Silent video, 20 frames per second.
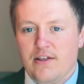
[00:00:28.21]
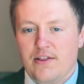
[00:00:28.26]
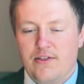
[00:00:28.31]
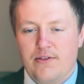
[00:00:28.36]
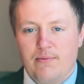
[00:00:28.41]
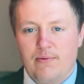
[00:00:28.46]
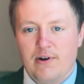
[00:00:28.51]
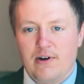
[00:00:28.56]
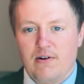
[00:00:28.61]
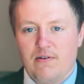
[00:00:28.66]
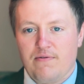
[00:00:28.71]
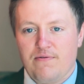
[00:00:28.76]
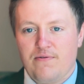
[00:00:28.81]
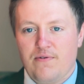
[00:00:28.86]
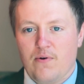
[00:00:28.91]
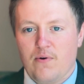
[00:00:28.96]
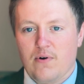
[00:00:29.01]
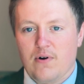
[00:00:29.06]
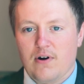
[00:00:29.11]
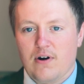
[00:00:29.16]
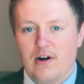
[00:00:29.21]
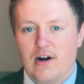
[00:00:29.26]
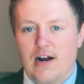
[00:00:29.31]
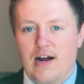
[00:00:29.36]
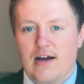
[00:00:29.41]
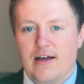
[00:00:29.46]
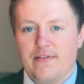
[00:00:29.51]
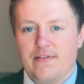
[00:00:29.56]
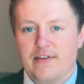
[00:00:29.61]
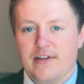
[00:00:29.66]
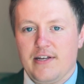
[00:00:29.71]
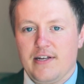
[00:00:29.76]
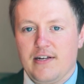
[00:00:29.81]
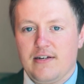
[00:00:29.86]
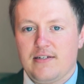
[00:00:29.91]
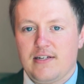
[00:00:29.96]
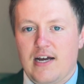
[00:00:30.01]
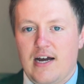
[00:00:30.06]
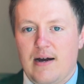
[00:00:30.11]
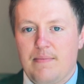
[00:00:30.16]
3 or 4 on the
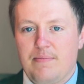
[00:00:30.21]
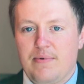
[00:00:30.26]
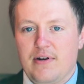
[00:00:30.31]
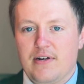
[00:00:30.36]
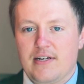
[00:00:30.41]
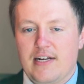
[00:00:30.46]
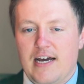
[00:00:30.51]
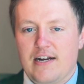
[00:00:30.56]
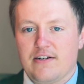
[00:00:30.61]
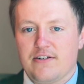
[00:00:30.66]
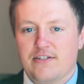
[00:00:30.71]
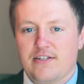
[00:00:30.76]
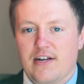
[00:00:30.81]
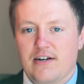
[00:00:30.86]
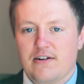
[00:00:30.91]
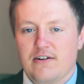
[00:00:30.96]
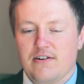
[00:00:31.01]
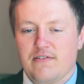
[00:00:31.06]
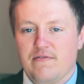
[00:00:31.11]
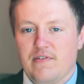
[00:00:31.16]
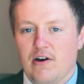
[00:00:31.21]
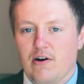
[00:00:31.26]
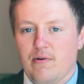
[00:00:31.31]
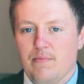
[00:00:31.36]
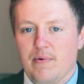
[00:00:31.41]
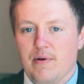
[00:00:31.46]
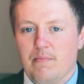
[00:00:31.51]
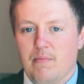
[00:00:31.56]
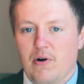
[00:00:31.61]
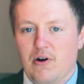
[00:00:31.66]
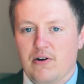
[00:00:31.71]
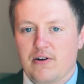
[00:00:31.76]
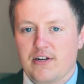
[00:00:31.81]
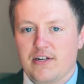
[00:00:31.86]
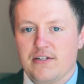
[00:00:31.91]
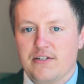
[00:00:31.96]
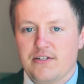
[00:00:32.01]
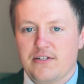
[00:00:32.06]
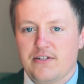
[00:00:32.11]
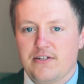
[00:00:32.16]
top data center development
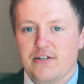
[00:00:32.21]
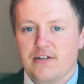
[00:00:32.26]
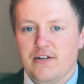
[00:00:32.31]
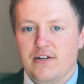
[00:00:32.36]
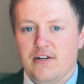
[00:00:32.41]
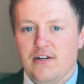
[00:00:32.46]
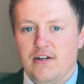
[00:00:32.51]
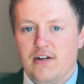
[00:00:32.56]
markets